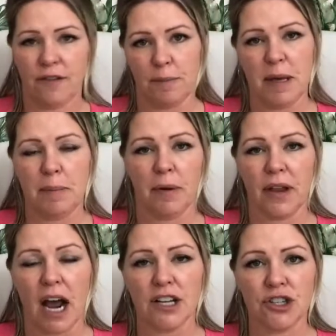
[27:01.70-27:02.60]
of the people
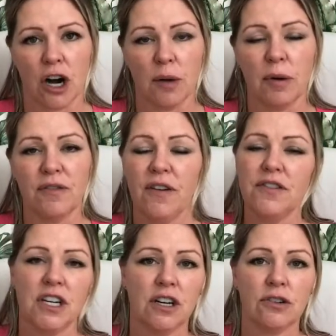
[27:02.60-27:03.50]
that I started with
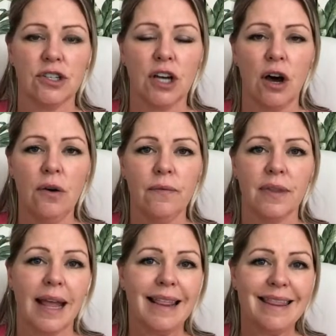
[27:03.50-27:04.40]
15 years ago,
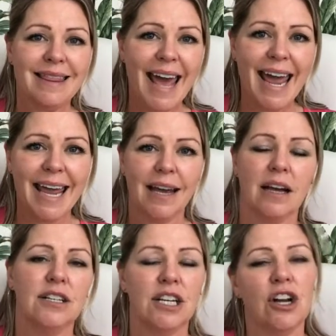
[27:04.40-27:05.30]
they
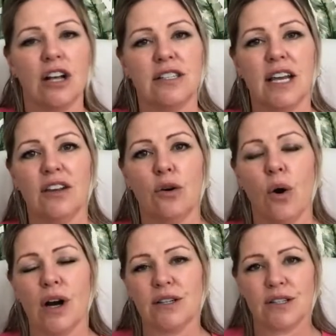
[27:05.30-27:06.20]
did not stay the
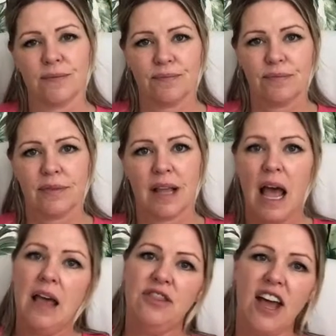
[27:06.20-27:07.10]
course.
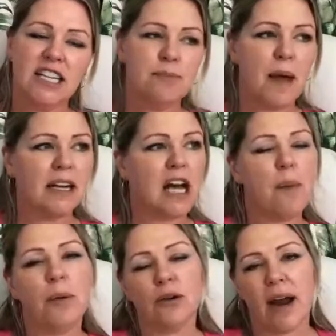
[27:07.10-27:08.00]
They spend a
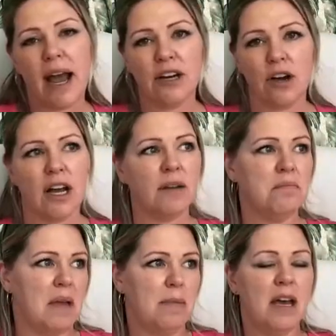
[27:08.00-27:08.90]
couple grand on
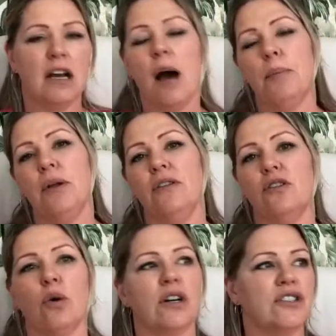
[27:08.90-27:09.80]
maybe a couple of
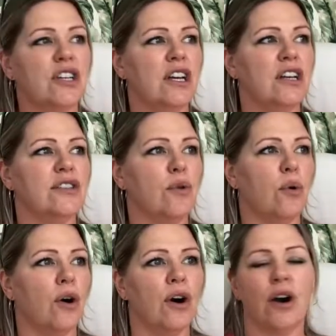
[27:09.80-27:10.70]
courses
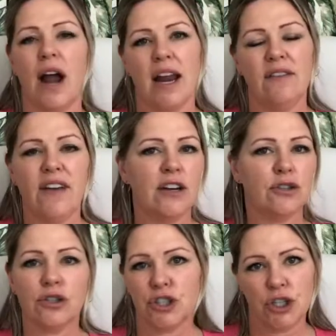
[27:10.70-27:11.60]
or an event
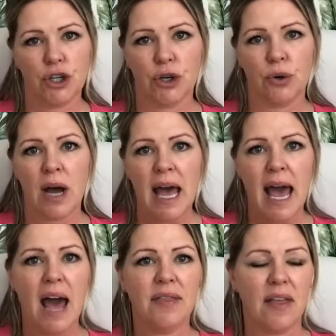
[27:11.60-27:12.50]
or two.
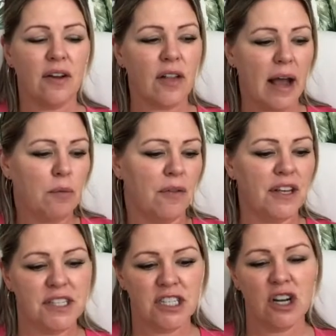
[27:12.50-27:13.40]
And then they're like, well,
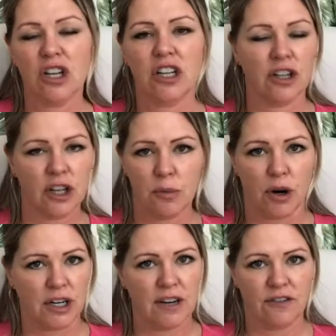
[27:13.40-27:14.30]
this isn't clearly
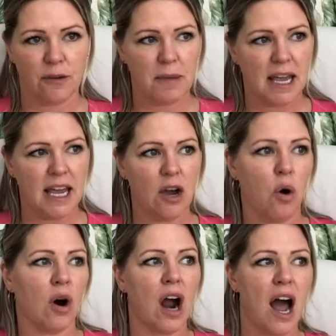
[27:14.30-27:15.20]
working for me,
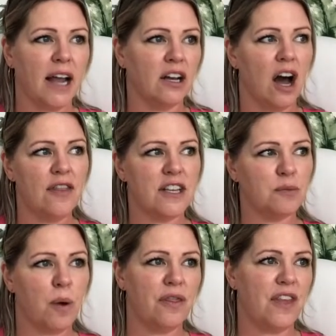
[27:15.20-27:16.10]
or I got this
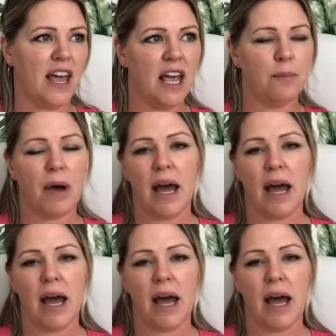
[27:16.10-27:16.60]
one thing,